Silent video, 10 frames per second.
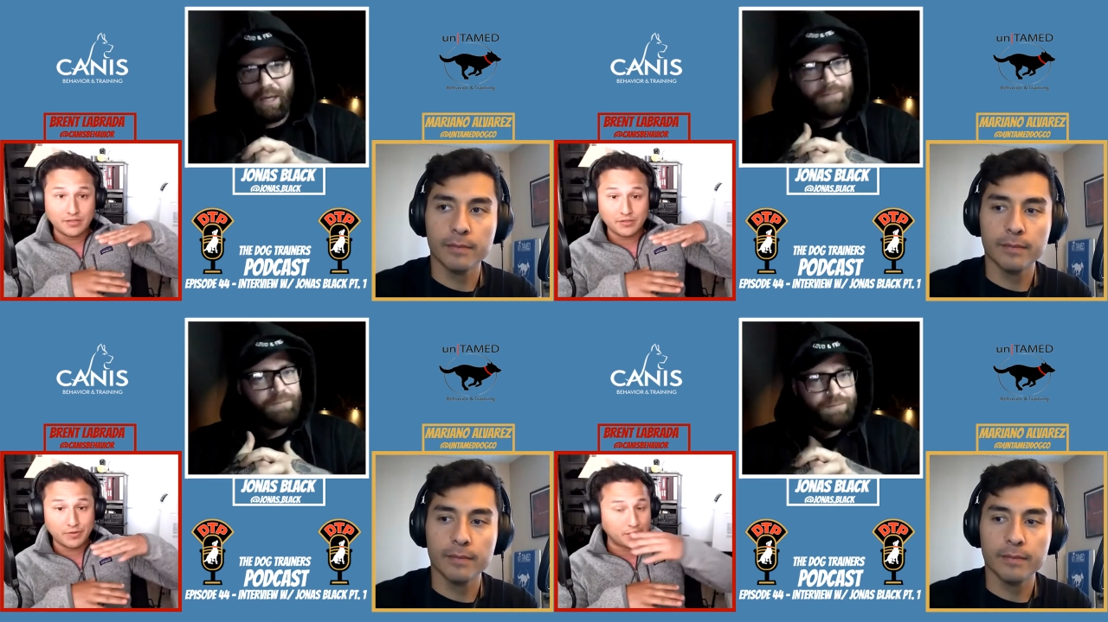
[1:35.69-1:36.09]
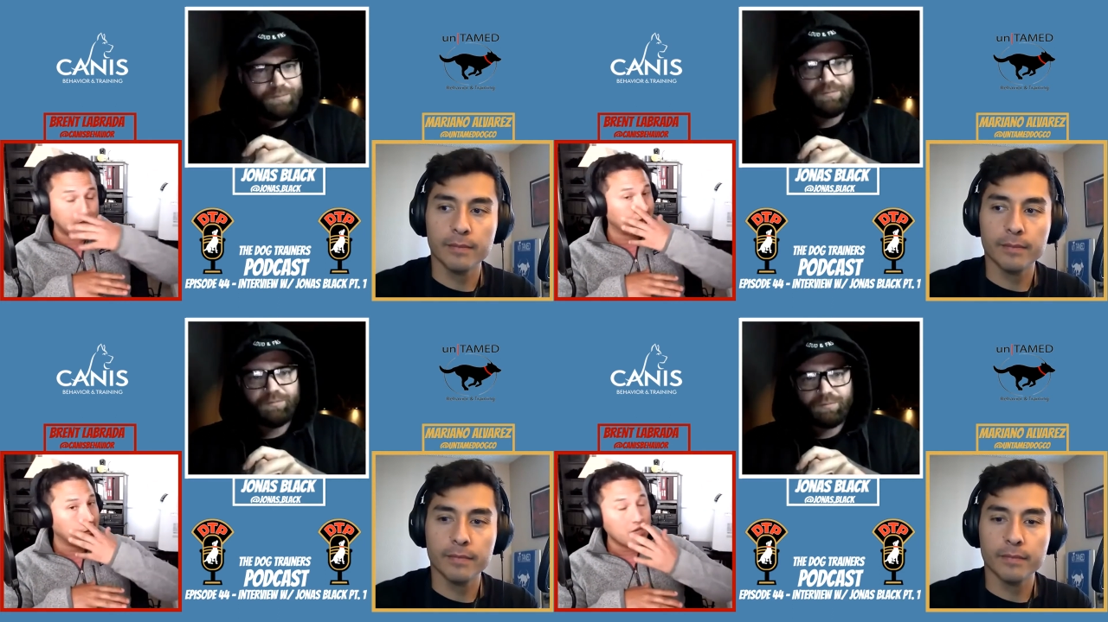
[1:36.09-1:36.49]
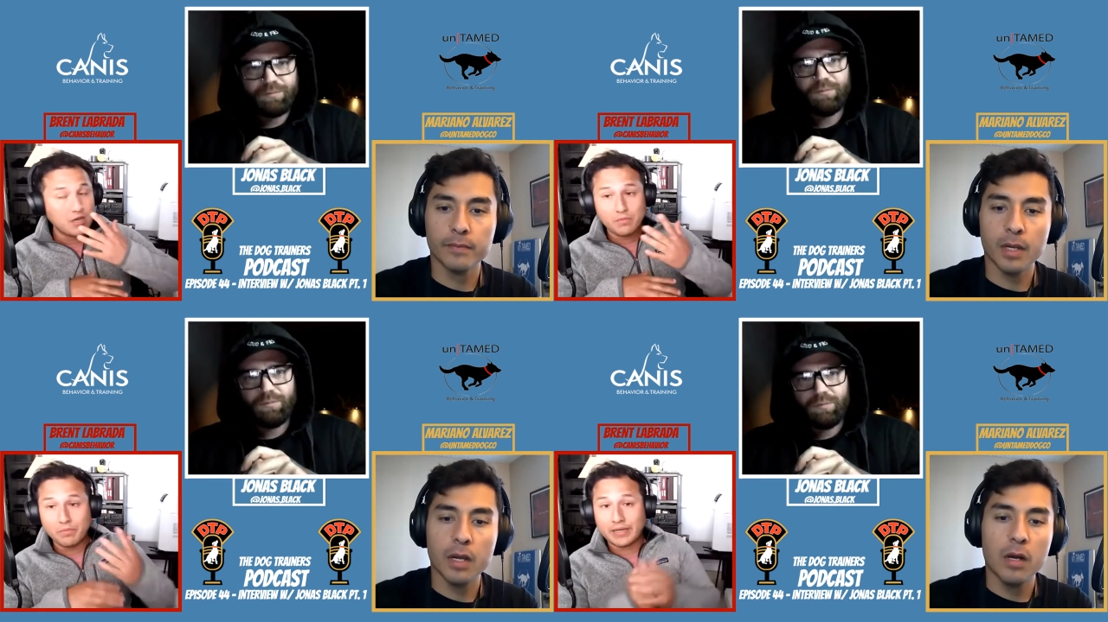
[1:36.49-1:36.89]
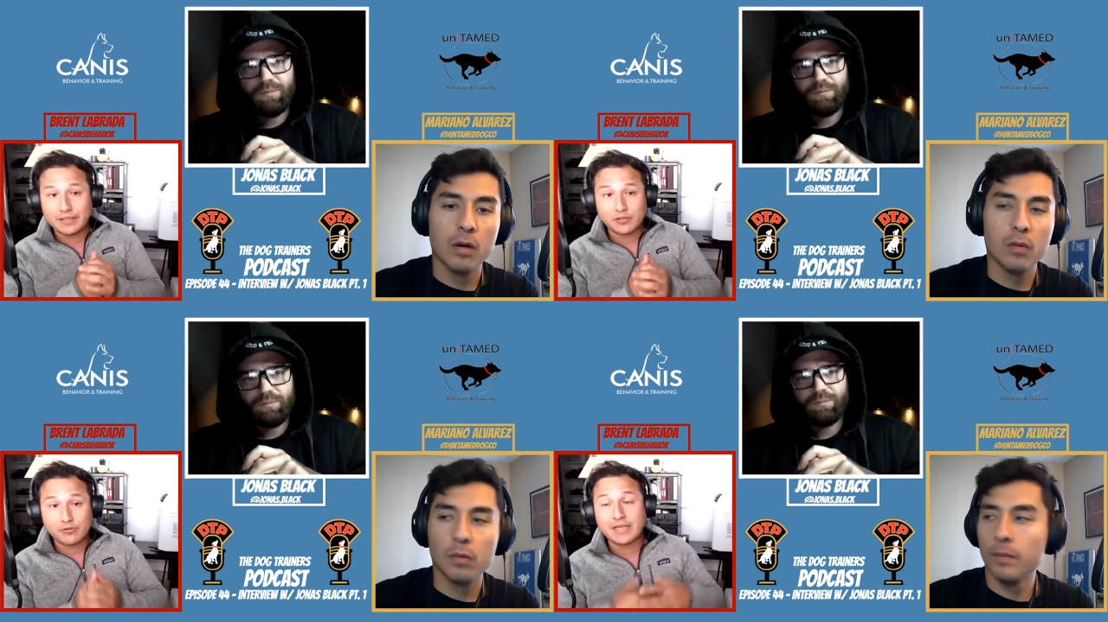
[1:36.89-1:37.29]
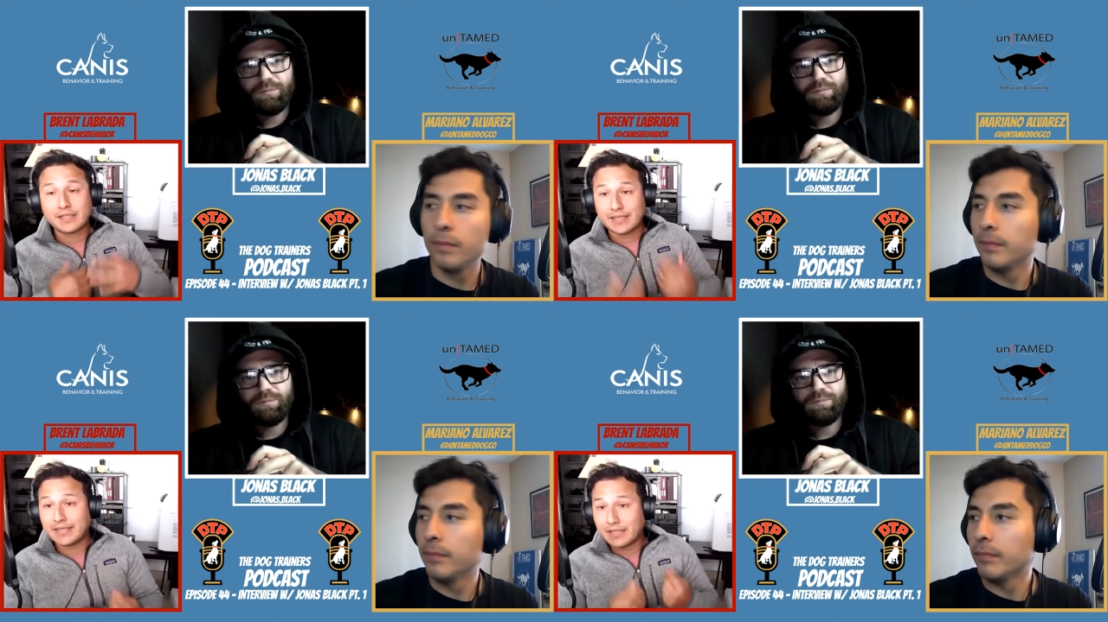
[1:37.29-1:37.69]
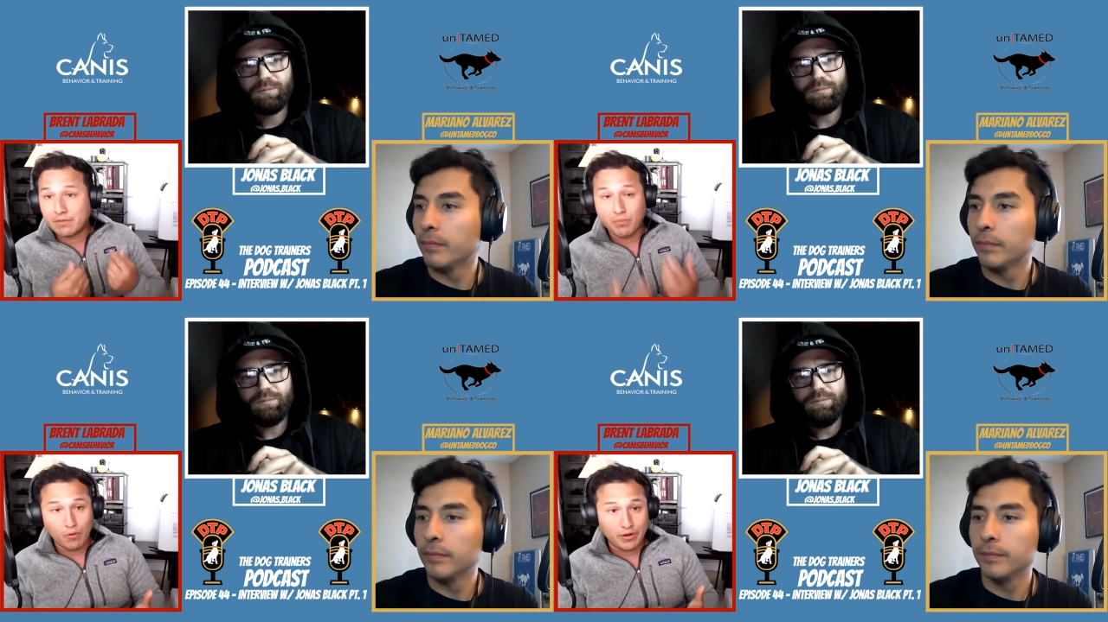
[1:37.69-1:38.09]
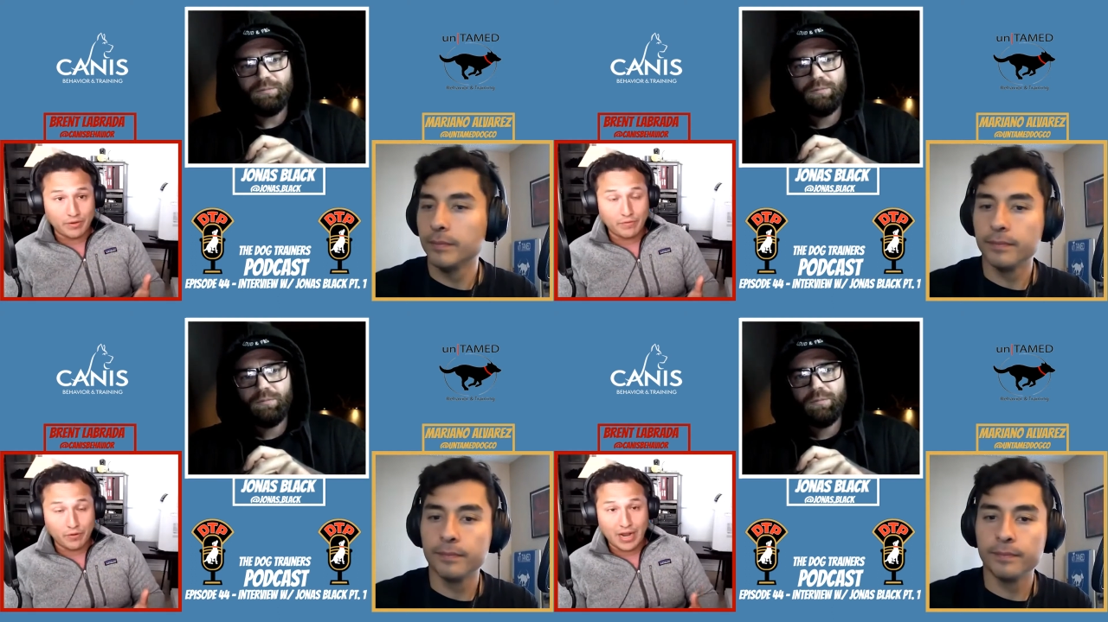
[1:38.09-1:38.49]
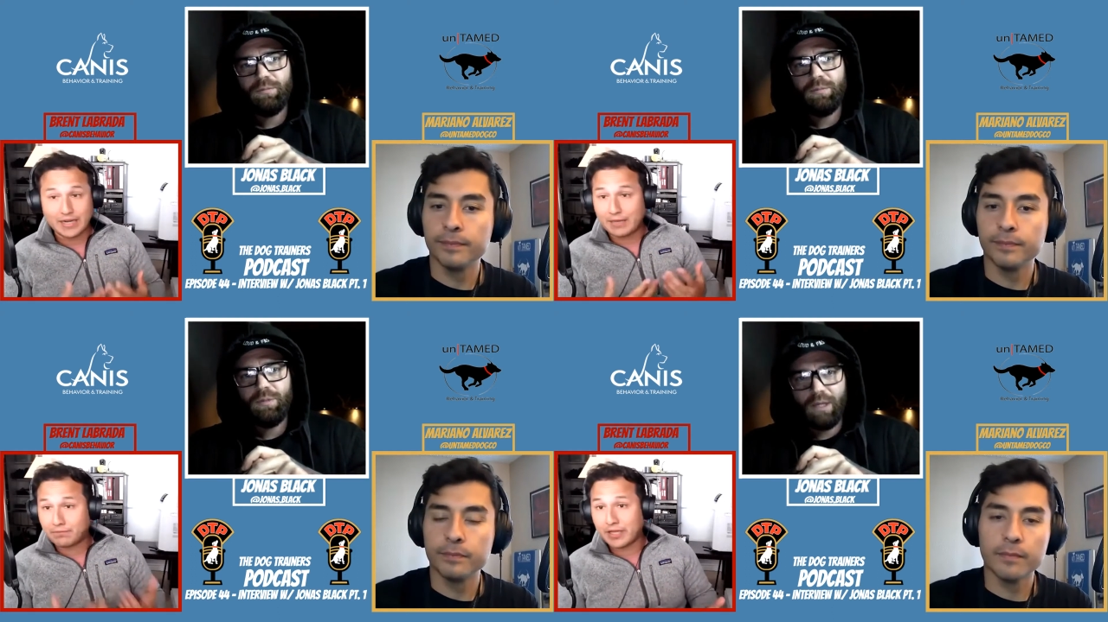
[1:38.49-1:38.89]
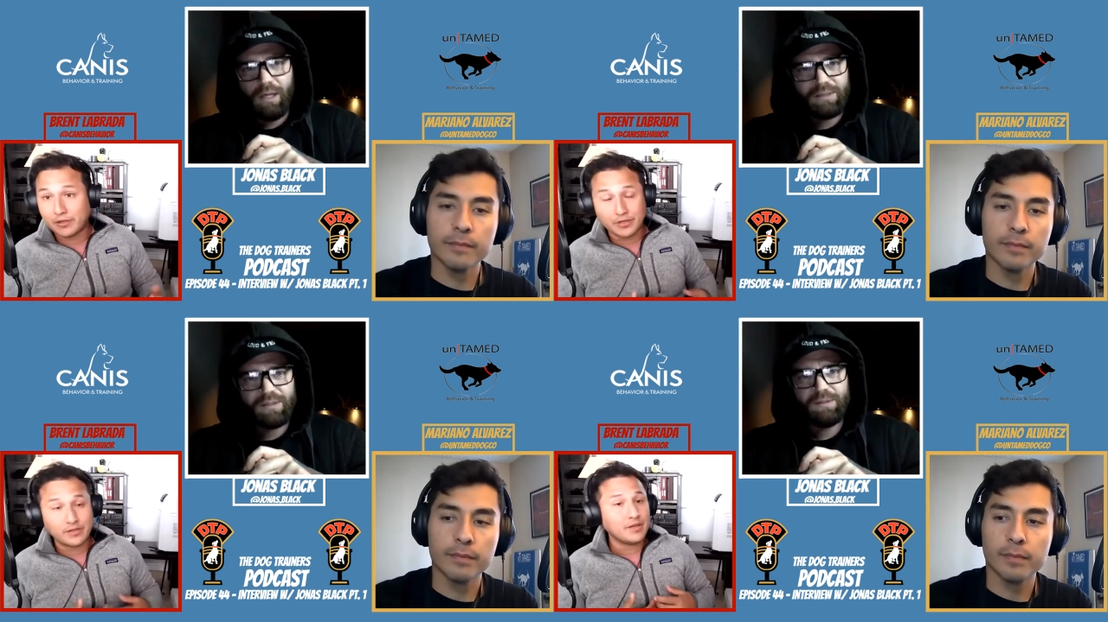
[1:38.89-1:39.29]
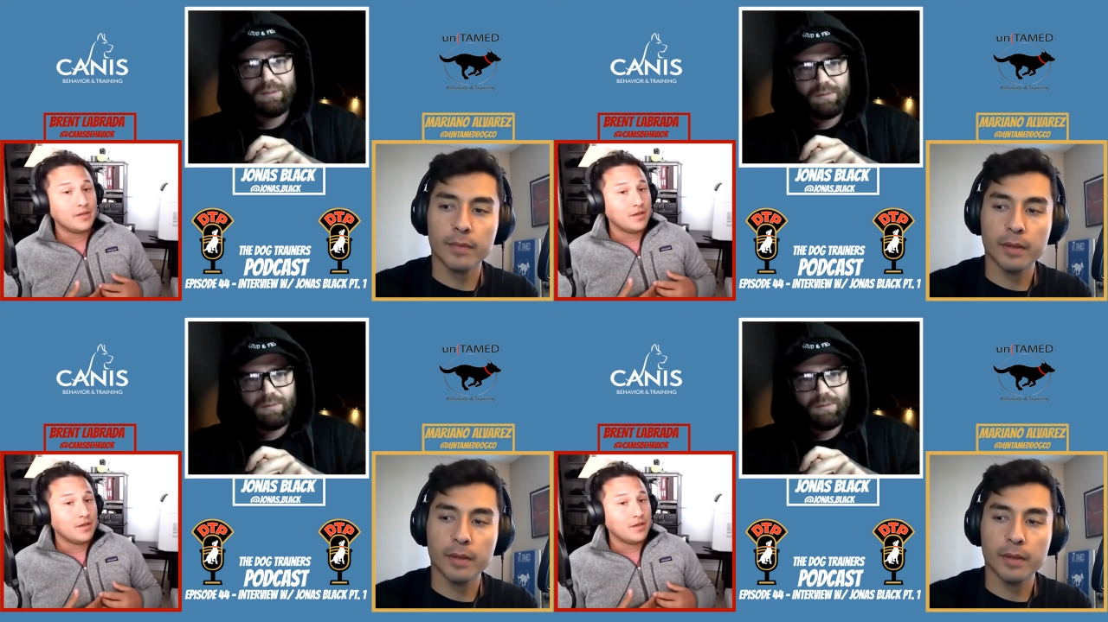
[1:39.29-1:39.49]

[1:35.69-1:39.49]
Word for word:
Speaker 1: situation but stress is important for adaptation